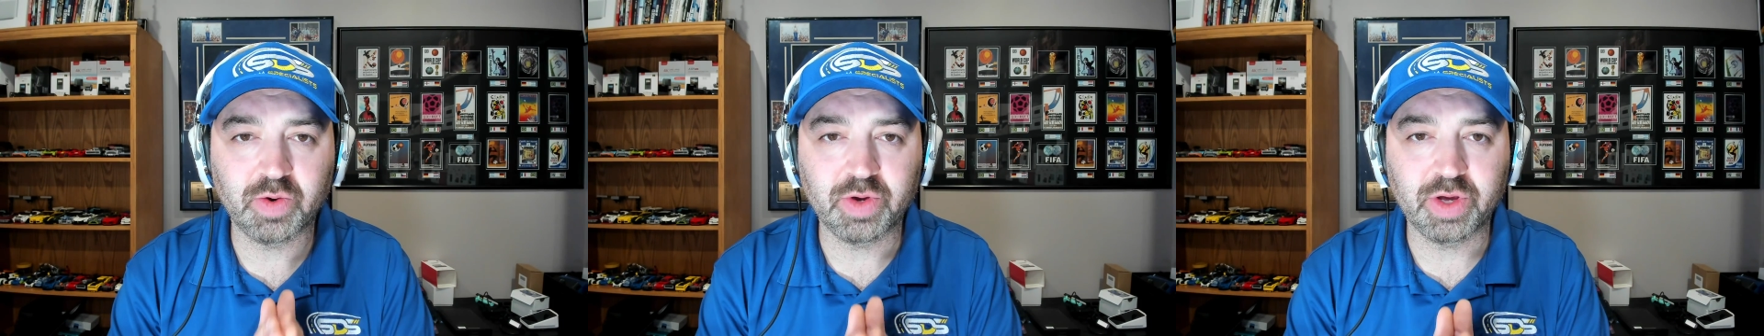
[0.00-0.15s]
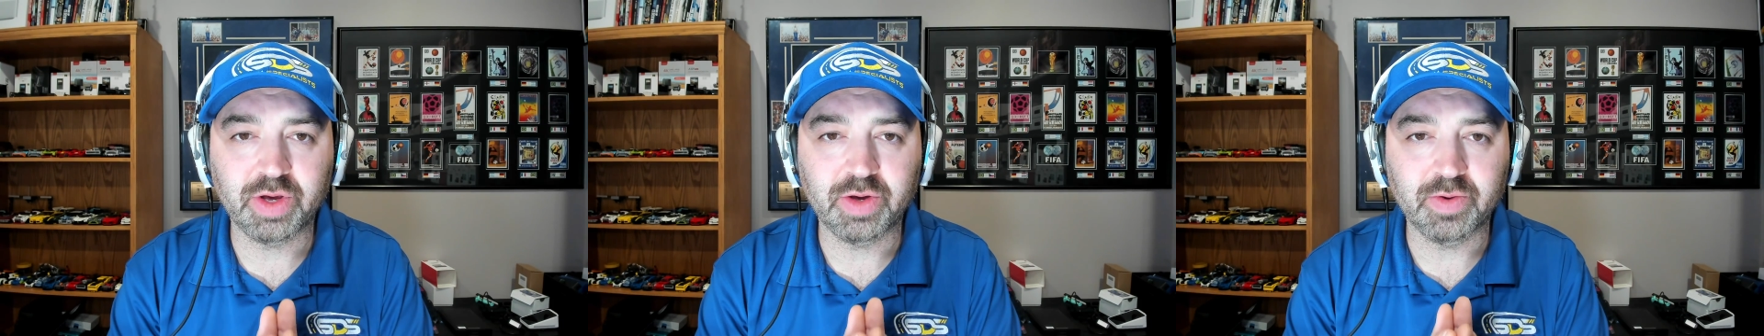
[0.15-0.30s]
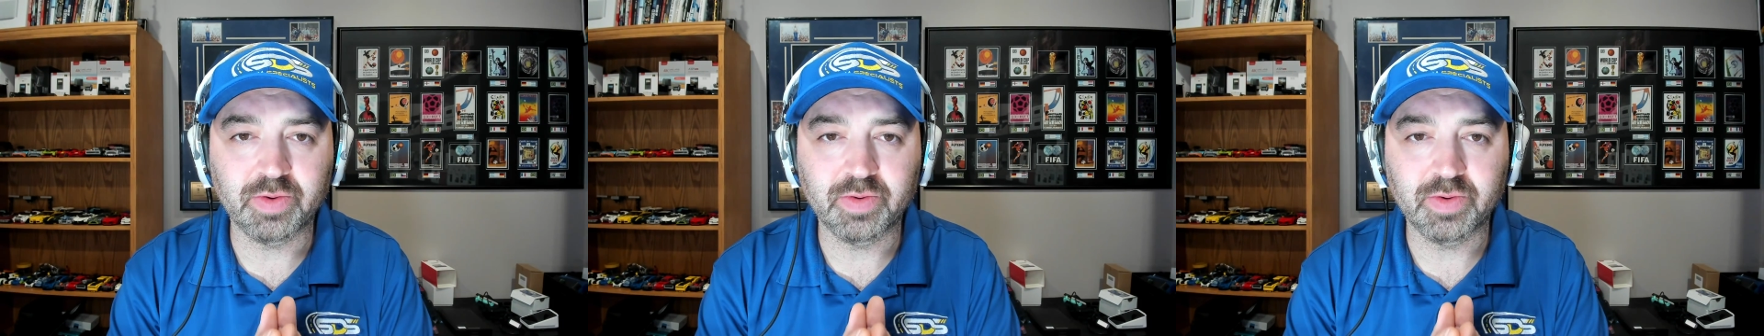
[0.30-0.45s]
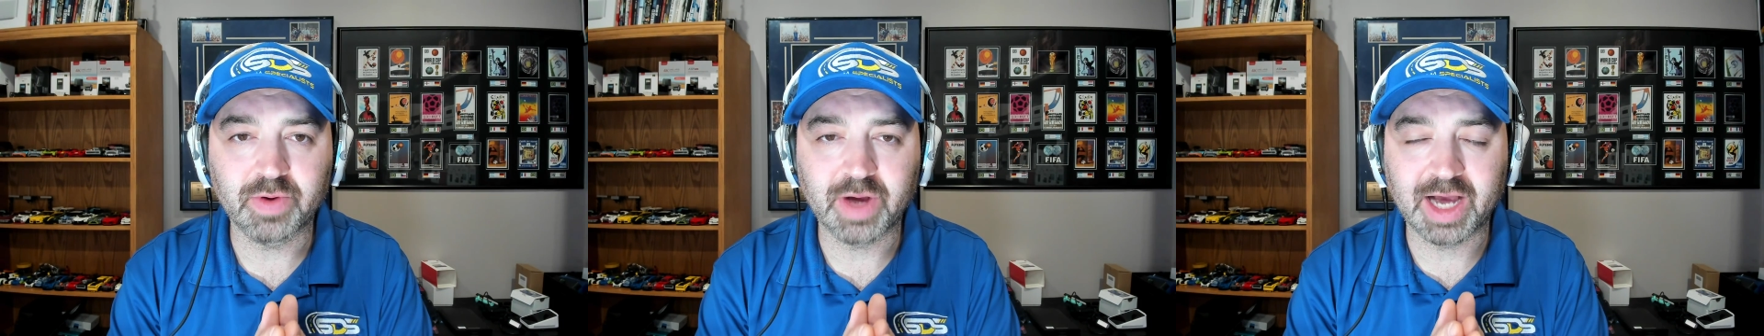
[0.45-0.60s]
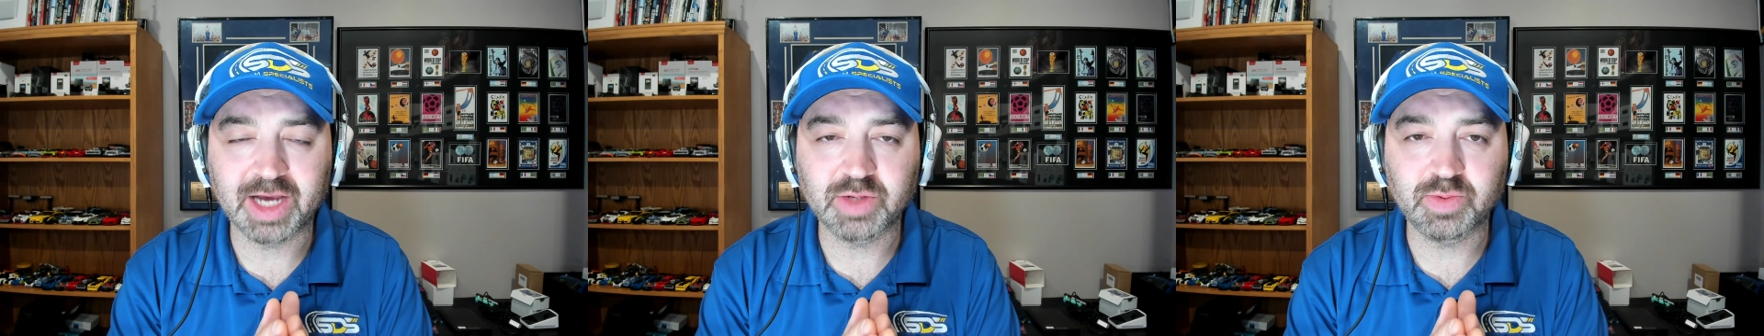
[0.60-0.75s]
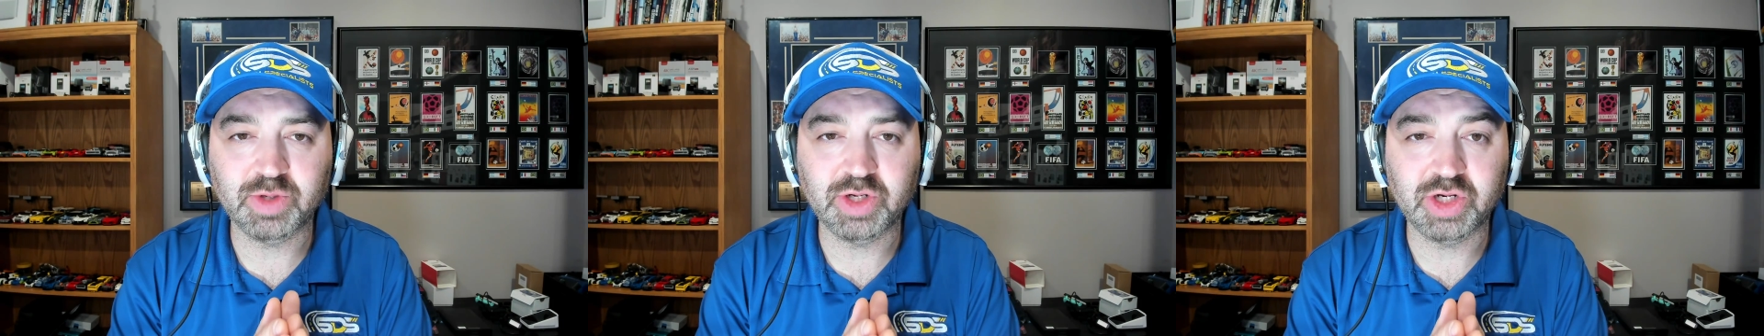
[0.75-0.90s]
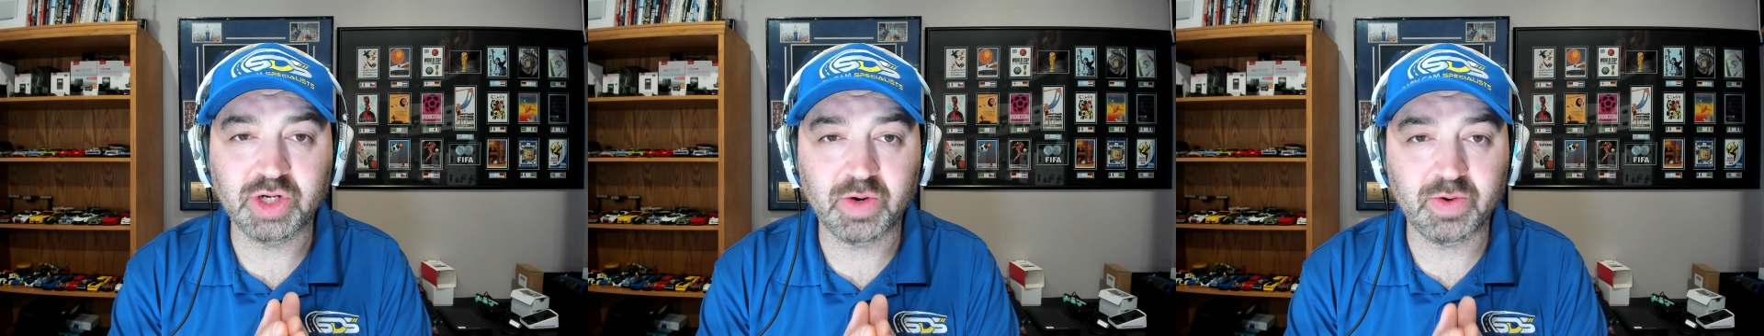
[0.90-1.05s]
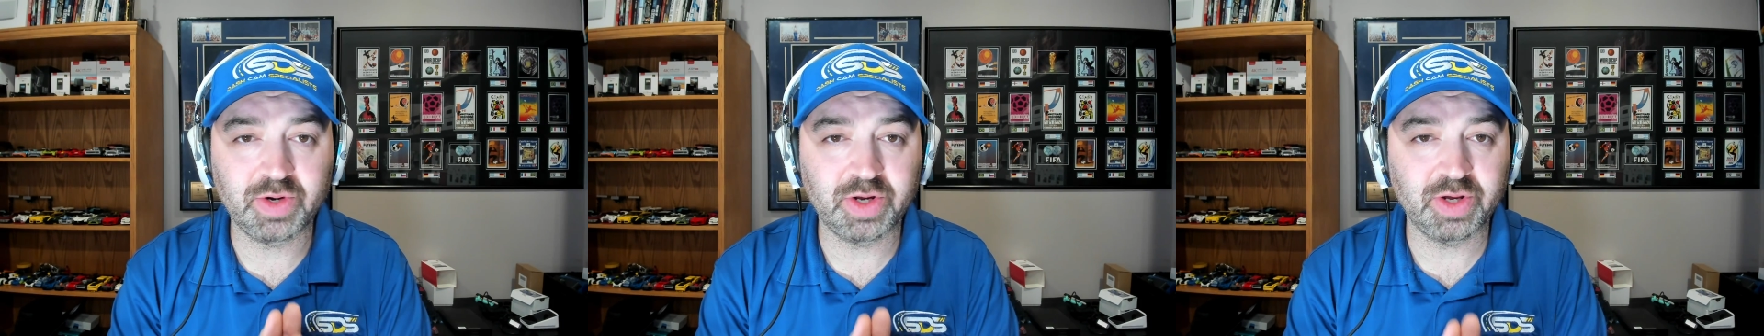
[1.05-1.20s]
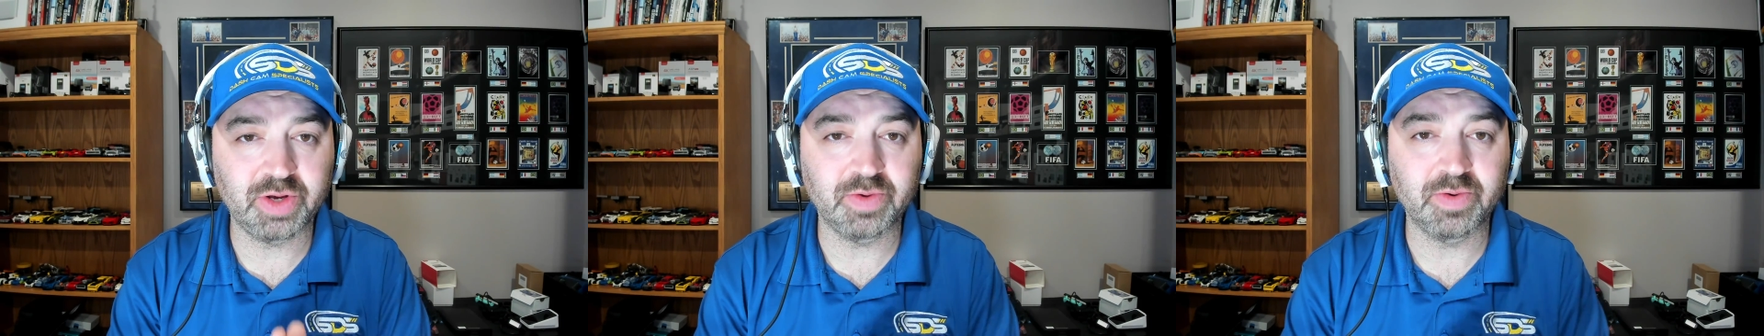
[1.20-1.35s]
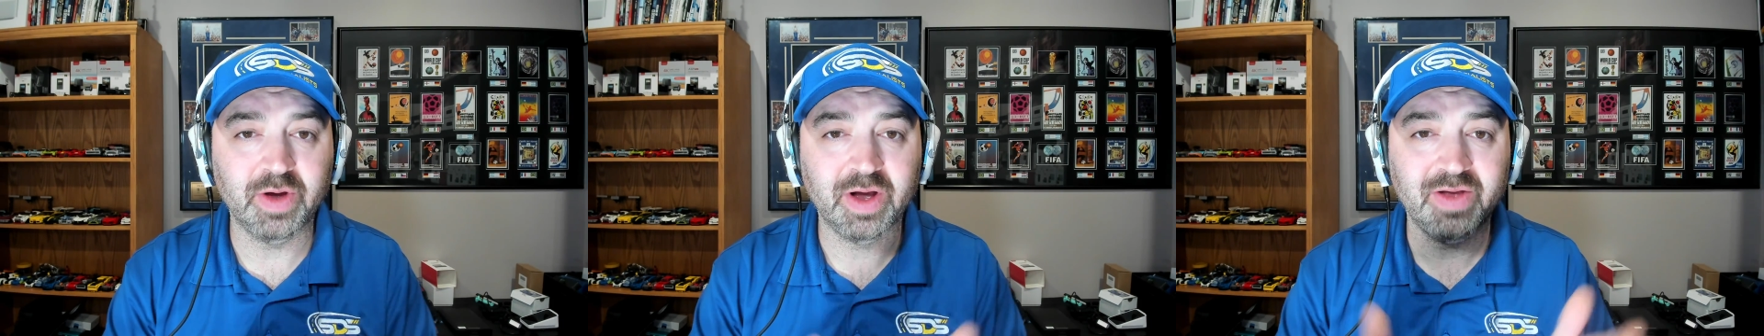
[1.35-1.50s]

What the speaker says: you,